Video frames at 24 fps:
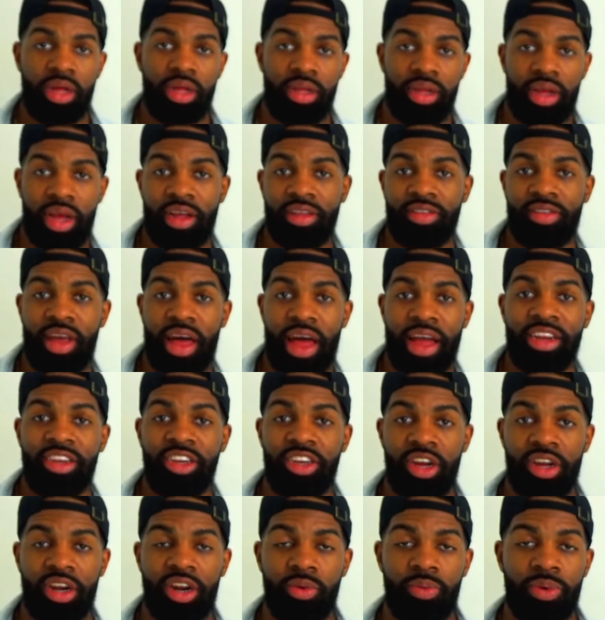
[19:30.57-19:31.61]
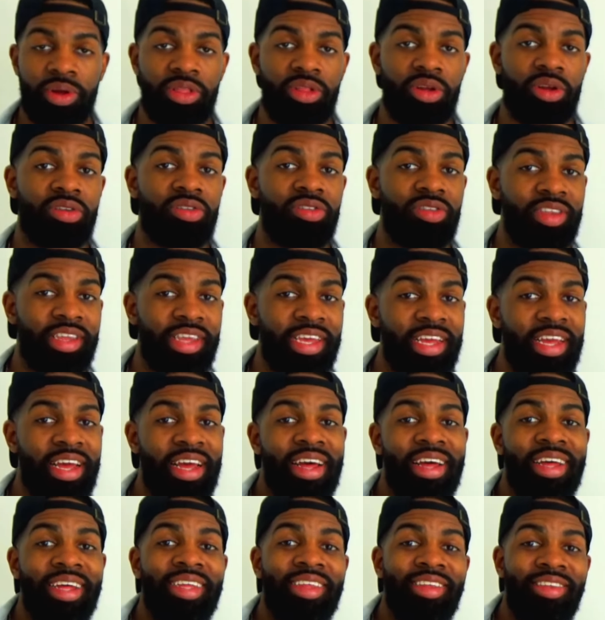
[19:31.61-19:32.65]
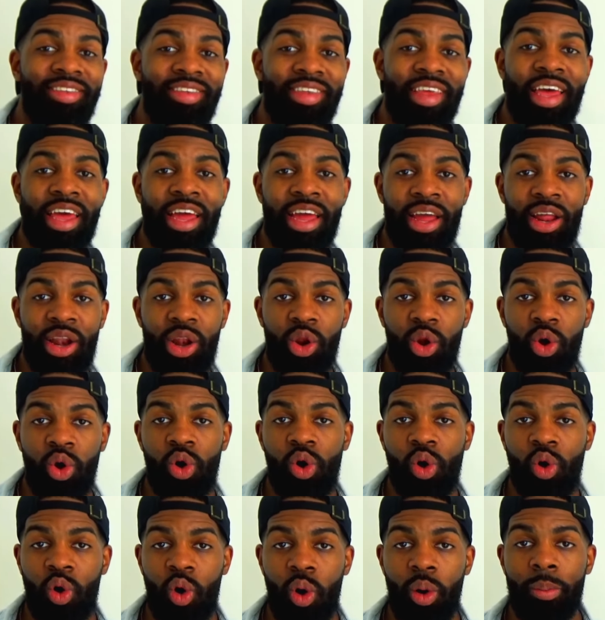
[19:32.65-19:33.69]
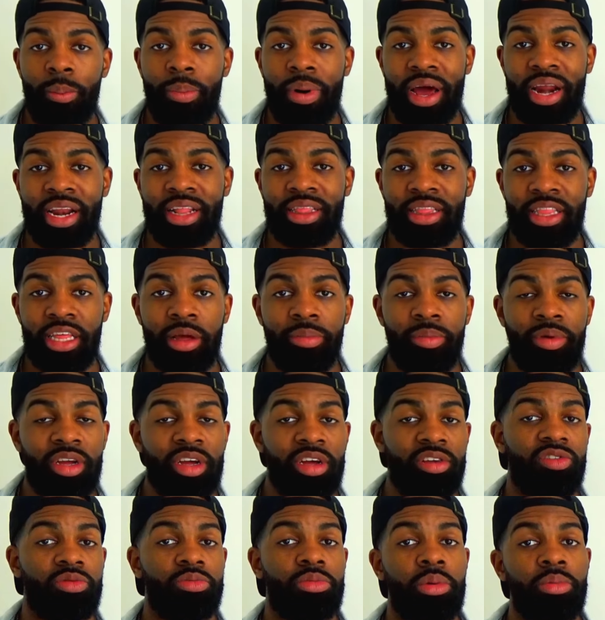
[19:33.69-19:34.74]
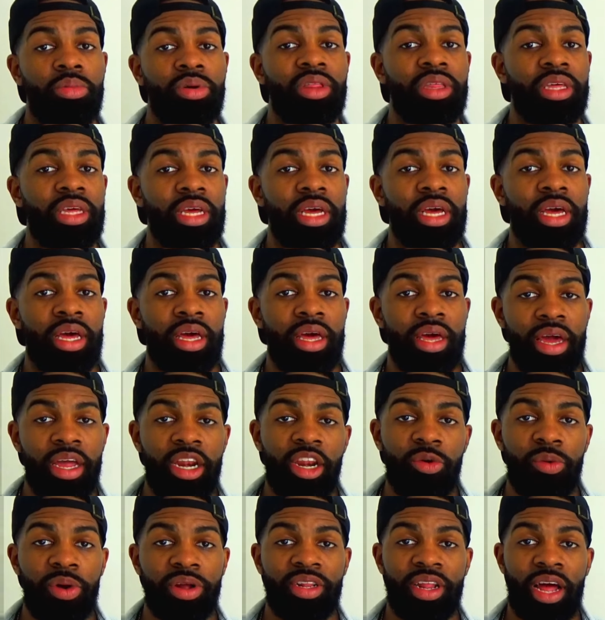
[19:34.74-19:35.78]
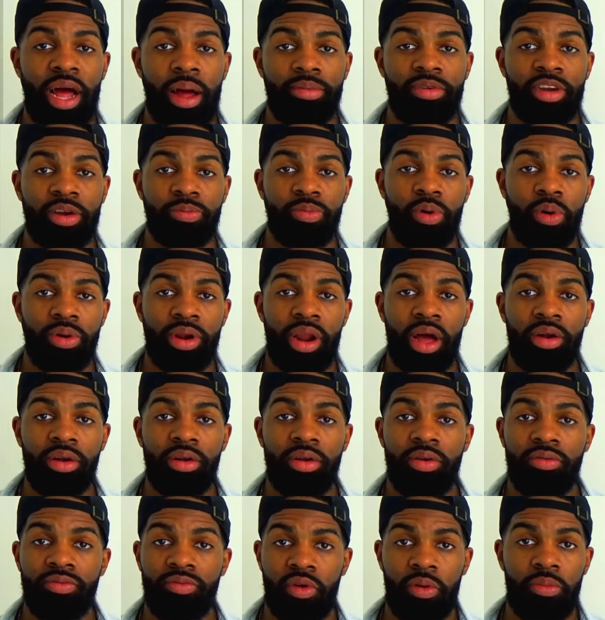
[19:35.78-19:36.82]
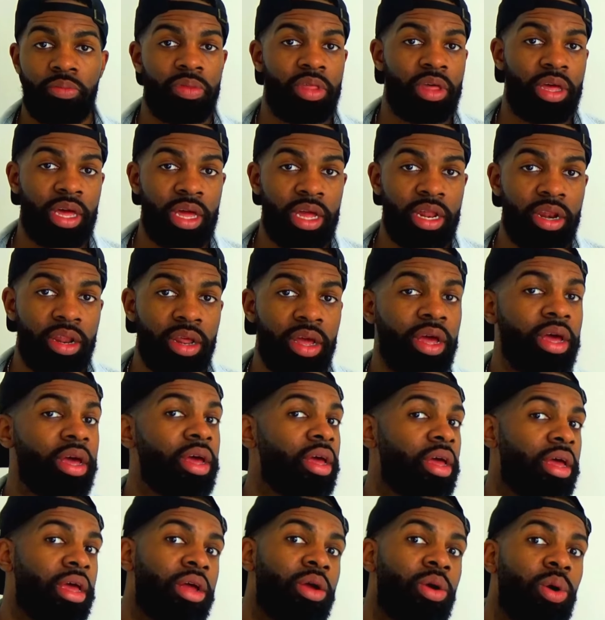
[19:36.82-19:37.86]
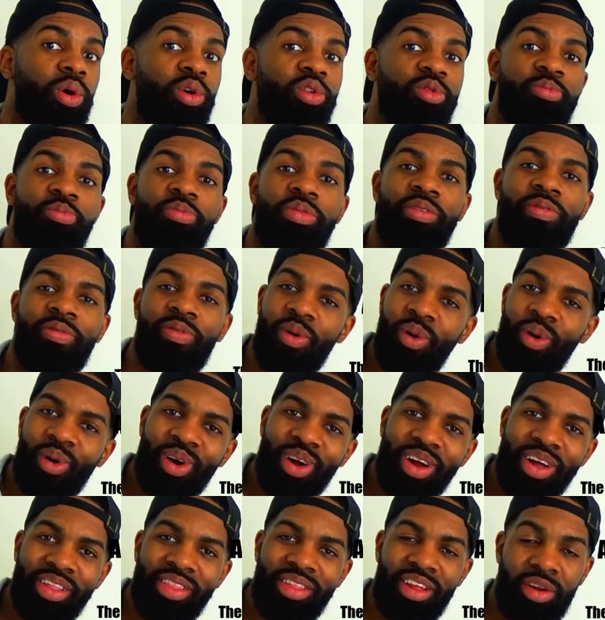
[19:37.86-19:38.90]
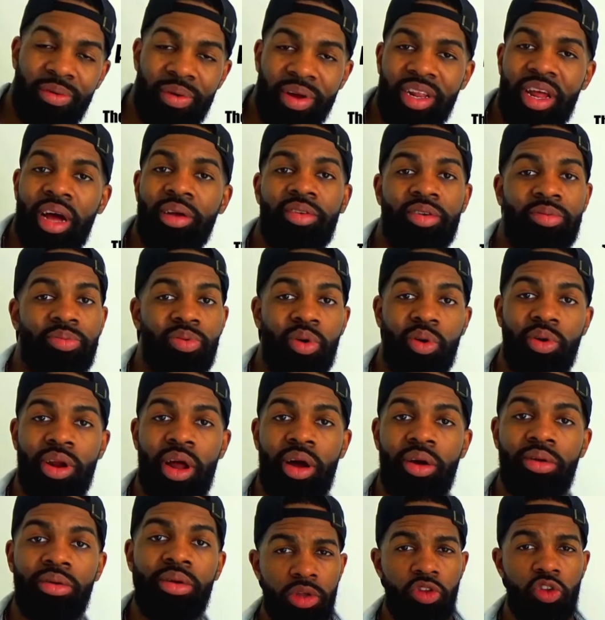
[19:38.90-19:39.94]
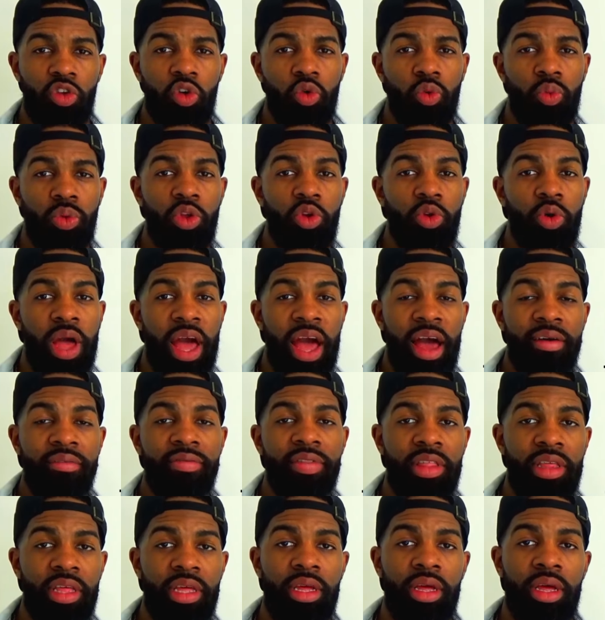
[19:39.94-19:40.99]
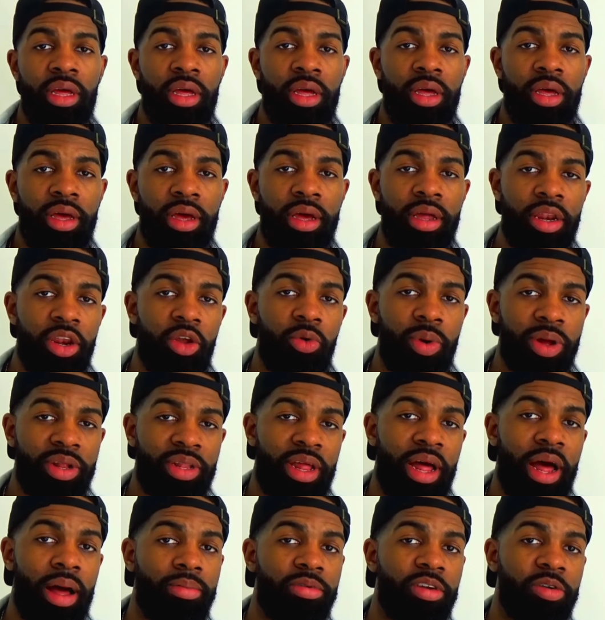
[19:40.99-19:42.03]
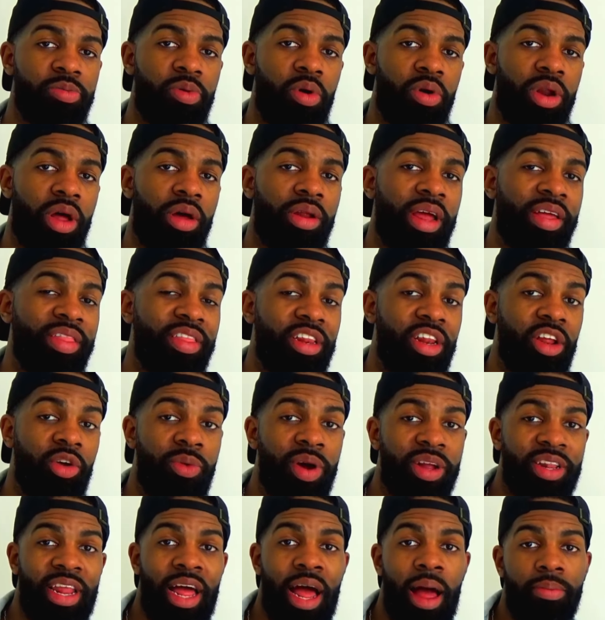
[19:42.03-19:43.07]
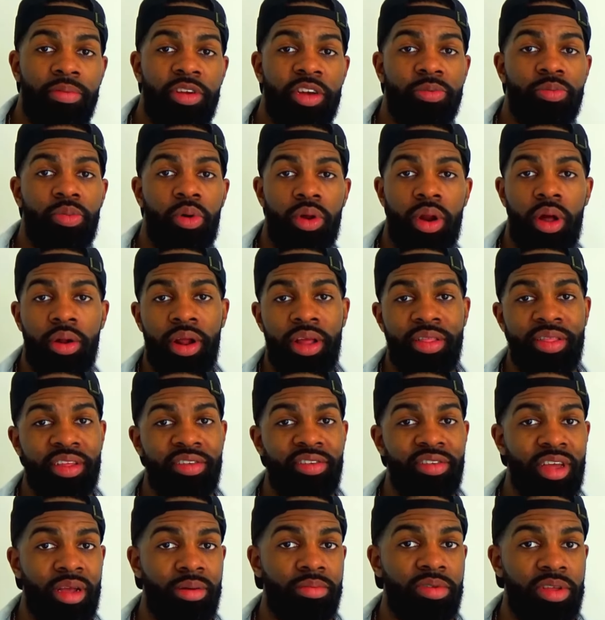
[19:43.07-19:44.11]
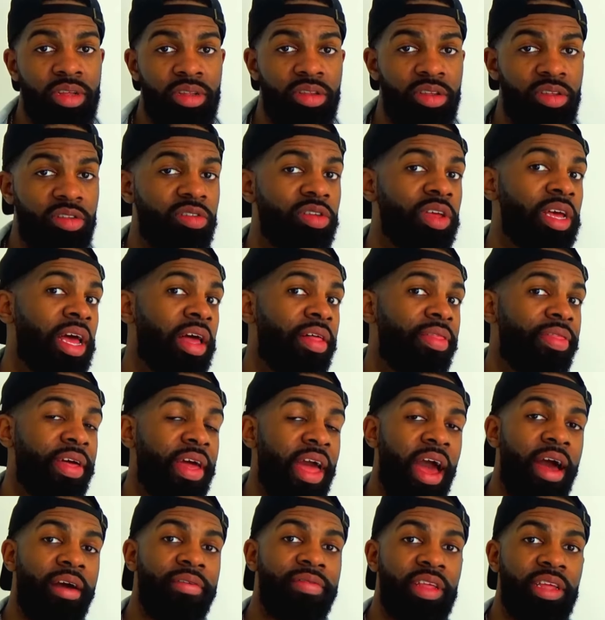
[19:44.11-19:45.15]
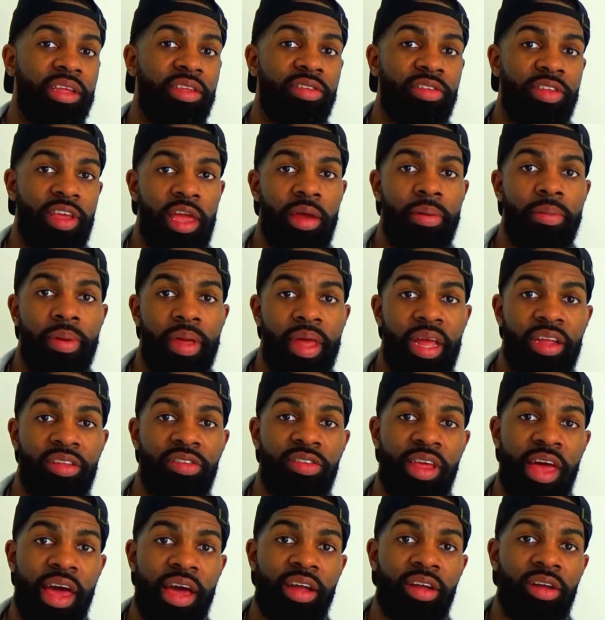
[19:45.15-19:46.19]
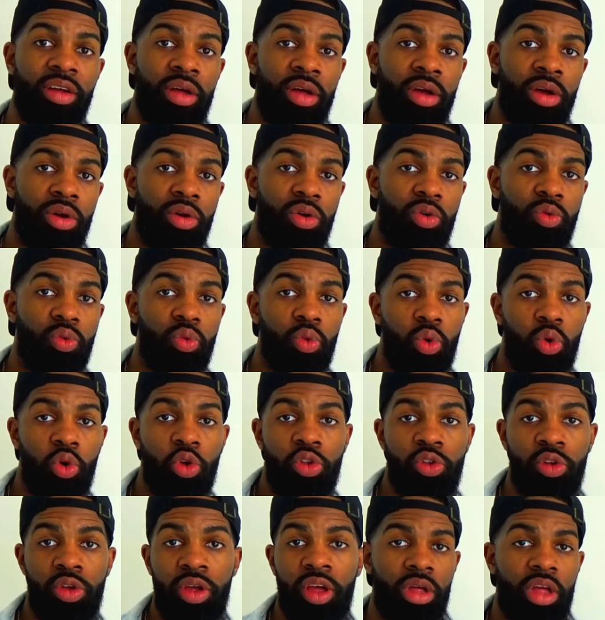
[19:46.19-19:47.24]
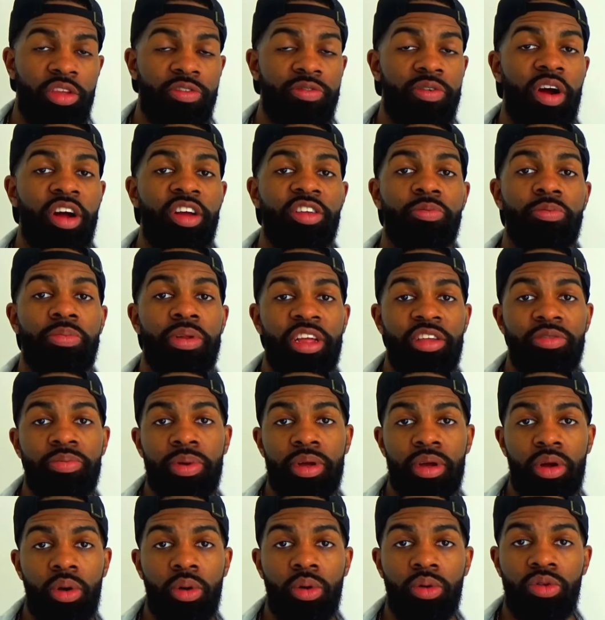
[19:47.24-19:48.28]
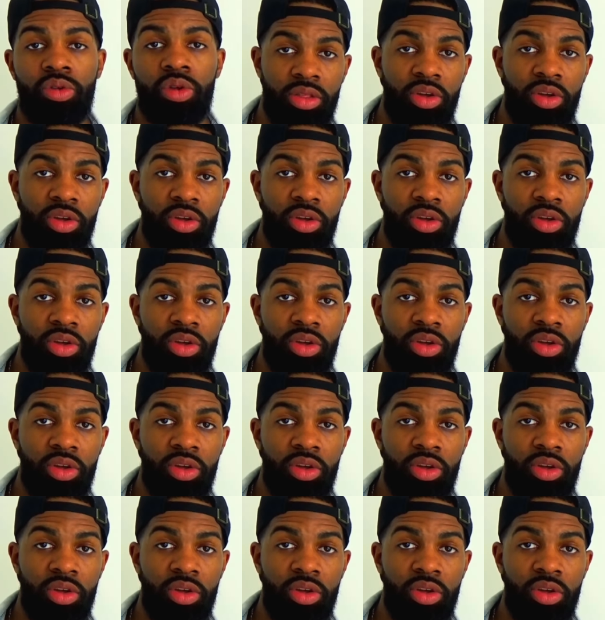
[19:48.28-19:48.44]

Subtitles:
Yes, I shared it with her. Sí, se lo compartí. Because remember the indirect object pronoun from the end, it goes before the direct object pronoun. So when you have the indirect object pronoun and the direct object pronoun in the same sentence, they have the same exact rules as far as placement goes.